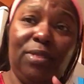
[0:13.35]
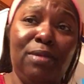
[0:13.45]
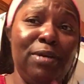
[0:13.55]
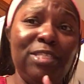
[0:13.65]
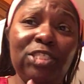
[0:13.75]

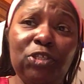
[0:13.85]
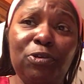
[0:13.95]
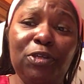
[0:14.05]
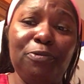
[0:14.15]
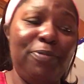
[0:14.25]
I'm going to show
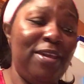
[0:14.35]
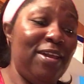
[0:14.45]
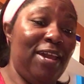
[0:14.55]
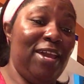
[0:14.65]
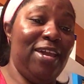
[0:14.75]
you.
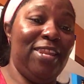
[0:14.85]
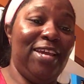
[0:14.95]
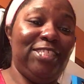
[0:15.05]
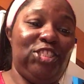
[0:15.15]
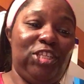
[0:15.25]
And
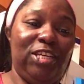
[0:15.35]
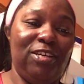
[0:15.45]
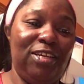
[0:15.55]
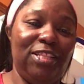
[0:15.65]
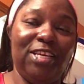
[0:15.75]
as Gina
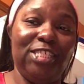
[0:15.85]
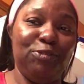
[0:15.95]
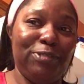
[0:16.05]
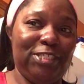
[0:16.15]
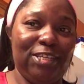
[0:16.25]
in the
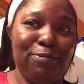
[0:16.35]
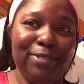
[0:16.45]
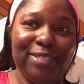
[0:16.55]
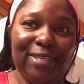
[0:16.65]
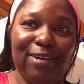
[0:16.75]
kitchen, what Gina
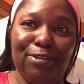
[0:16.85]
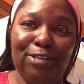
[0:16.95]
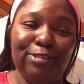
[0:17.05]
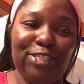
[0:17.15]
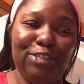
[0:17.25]
would say on
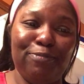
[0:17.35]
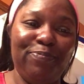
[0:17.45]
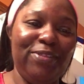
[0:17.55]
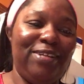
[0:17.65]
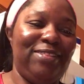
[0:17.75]
YouTube,
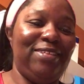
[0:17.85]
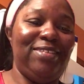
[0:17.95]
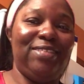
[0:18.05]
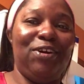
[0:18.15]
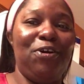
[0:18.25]

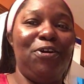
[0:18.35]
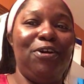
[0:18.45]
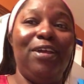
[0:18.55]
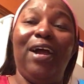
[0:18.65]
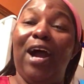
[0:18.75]
these
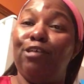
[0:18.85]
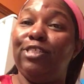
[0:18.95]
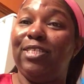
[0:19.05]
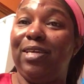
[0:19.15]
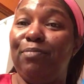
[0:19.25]
are, I'll
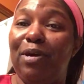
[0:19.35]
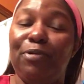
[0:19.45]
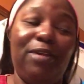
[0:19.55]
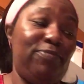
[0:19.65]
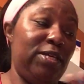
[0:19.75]
just say it my
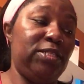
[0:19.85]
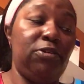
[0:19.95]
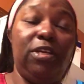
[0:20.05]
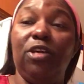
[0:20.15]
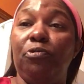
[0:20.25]
way, these are
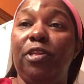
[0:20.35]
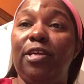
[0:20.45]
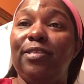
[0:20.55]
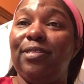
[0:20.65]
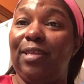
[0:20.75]
the
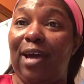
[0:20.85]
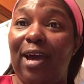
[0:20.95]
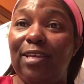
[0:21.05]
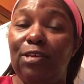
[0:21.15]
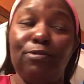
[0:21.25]
ingredients that
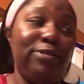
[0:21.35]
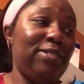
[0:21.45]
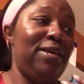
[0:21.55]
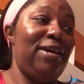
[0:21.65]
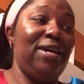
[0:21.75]
I
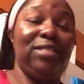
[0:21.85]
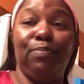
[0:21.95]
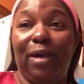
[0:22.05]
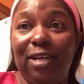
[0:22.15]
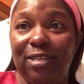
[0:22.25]
use as
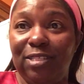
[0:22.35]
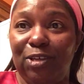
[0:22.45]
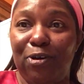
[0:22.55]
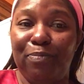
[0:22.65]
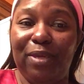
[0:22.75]
my aunt
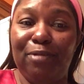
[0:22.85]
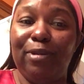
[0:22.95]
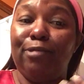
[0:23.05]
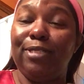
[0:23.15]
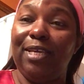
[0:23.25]
taught me when
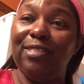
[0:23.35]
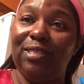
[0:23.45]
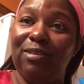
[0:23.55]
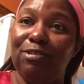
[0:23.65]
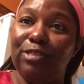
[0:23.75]
I was
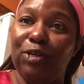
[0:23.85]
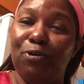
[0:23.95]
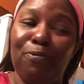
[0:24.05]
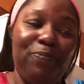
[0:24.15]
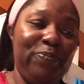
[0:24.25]
18 years
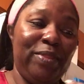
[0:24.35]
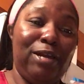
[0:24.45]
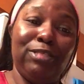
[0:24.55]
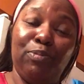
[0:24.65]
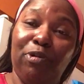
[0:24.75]
old.
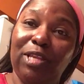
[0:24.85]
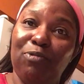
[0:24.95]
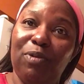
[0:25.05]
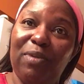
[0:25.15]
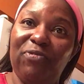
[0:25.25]
I was
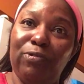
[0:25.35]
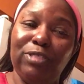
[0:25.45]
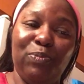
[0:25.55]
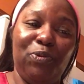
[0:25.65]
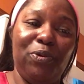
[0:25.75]
pregnant with my
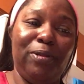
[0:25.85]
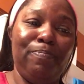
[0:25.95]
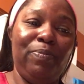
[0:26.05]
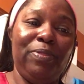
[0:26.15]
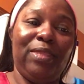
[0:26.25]
firstborn,
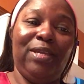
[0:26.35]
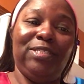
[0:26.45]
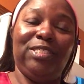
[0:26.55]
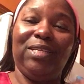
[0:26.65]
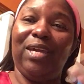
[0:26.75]

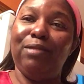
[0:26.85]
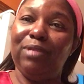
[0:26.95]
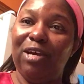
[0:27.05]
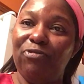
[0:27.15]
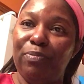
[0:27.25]
and she came
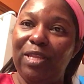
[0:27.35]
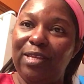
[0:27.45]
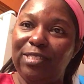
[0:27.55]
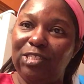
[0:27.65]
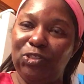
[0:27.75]
down from
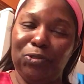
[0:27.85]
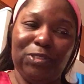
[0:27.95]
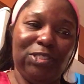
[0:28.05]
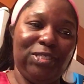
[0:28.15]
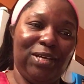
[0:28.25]
Atlanta,
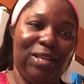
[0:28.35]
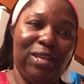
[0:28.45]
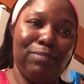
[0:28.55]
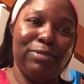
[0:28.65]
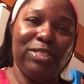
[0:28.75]
Georgia to
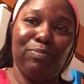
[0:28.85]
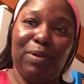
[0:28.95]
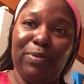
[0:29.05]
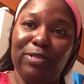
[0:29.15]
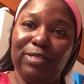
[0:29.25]
Columbus to my
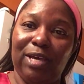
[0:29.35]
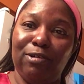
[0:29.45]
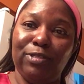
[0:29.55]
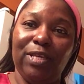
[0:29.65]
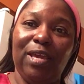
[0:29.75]
mother's
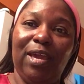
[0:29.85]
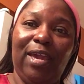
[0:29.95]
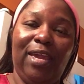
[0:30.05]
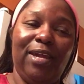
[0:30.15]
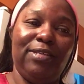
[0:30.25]
house,
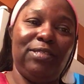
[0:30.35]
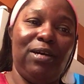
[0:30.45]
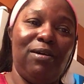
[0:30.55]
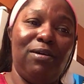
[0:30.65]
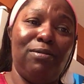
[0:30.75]
and
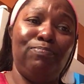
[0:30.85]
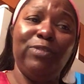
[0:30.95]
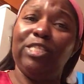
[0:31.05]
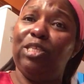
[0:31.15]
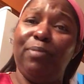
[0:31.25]

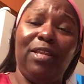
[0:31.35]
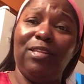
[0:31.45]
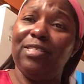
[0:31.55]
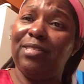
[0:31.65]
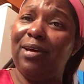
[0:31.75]
she made a
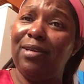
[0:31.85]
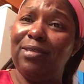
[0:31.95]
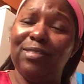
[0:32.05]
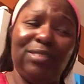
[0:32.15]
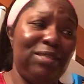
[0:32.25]

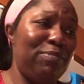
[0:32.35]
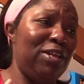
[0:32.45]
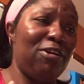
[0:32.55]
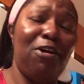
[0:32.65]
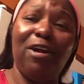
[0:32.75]
lasagna, she made
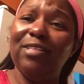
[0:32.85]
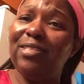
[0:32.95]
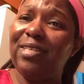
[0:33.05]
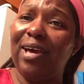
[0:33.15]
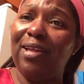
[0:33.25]
a garden
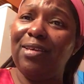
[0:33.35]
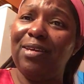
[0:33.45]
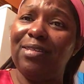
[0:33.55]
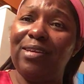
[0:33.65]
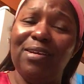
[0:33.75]

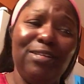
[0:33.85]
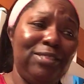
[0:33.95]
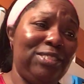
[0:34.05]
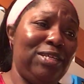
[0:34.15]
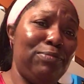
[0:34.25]
salad,
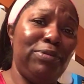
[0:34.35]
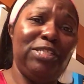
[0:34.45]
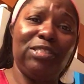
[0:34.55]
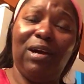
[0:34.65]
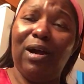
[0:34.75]
she had a
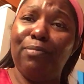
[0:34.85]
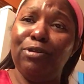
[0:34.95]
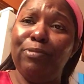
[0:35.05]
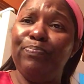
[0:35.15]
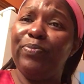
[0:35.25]
peach
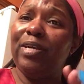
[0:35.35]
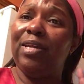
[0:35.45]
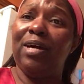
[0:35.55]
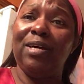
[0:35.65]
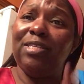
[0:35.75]
cobbler,
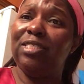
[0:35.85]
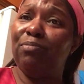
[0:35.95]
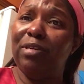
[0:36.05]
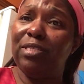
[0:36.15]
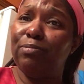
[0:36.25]
and honey, she
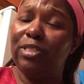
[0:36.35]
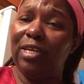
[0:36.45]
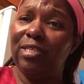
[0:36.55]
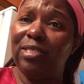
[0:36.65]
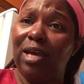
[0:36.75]
made some
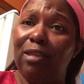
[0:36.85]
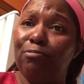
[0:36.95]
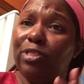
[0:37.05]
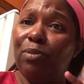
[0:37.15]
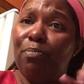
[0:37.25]
potato salad
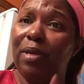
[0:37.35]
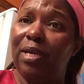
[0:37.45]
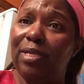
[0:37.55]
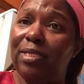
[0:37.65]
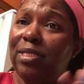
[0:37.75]
with some
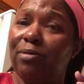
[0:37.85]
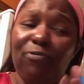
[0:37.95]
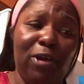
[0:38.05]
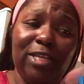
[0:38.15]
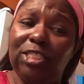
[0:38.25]
beans and some
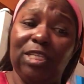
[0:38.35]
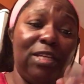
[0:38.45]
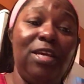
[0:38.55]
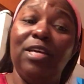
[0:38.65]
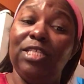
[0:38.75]
fried
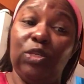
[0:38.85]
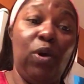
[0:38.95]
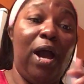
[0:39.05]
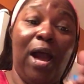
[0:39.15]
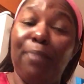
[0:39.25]
chicken. So
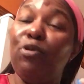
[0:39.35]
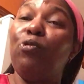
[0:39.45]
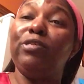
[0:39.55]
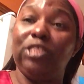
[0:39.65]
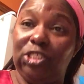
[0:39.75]
I'm
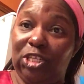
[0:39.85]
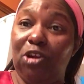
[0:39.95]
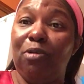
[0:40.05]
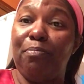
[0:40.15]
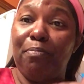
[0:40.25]
going to
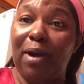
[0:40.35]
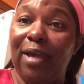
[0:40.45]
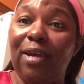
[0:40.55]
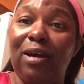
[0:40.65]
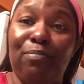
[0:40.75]
share
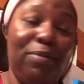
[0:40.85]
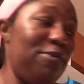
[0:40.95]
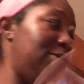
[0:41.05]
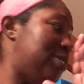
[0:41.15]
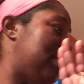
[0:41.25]
my Aunt
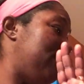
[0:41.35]
Mary's